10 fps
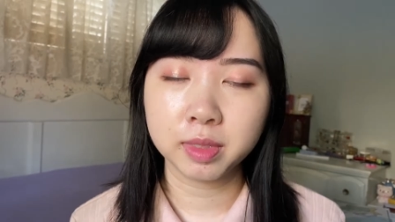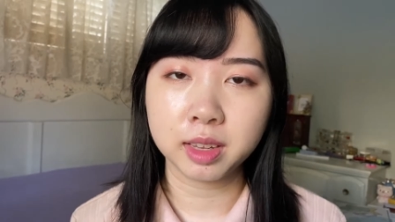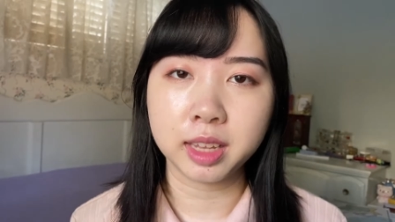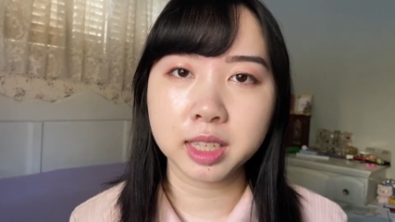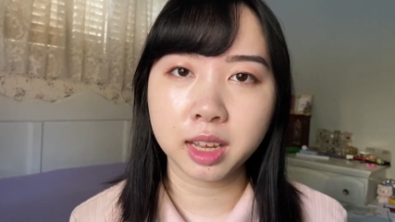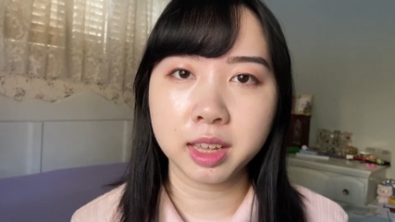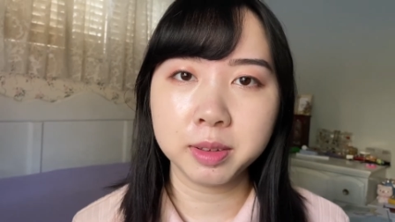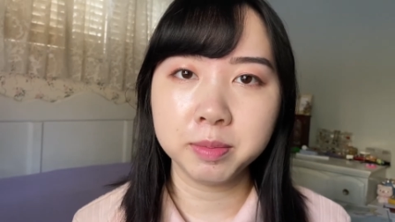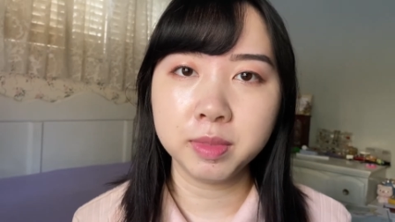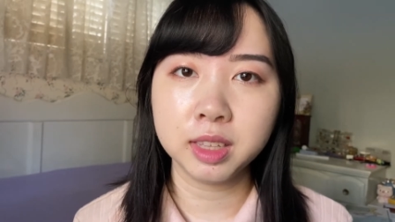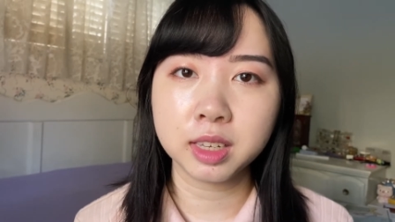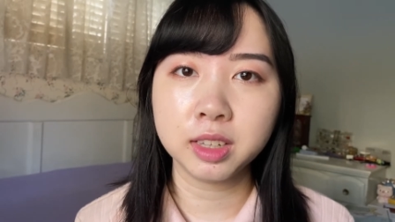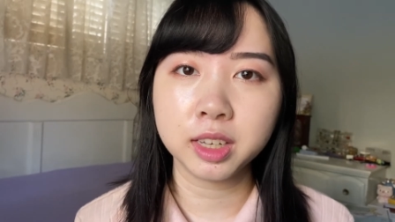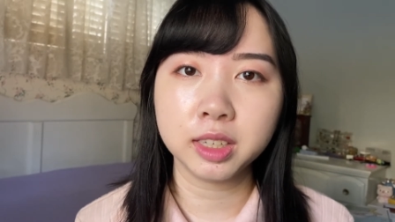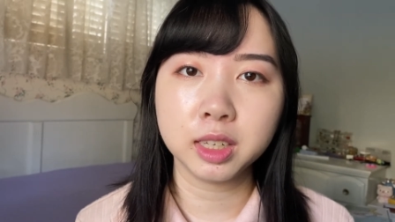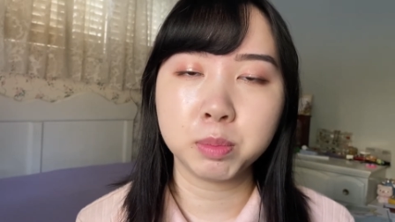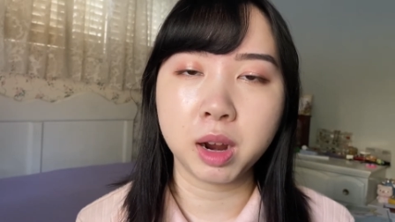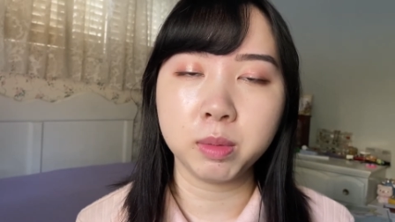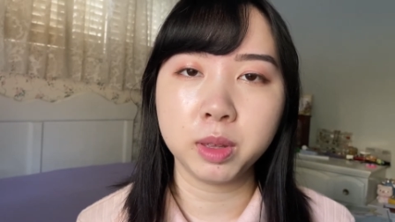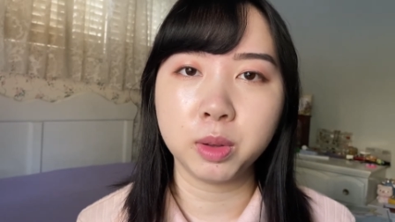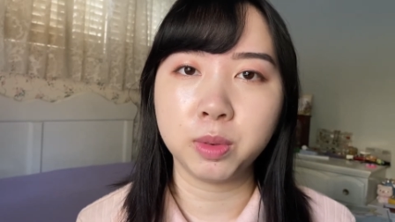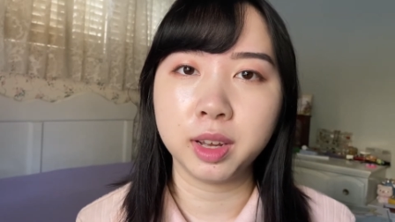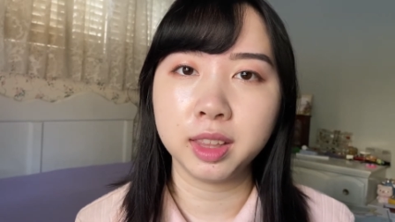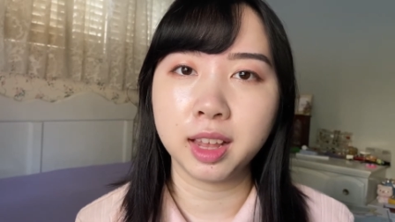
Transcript: The next item in this collection is probably the one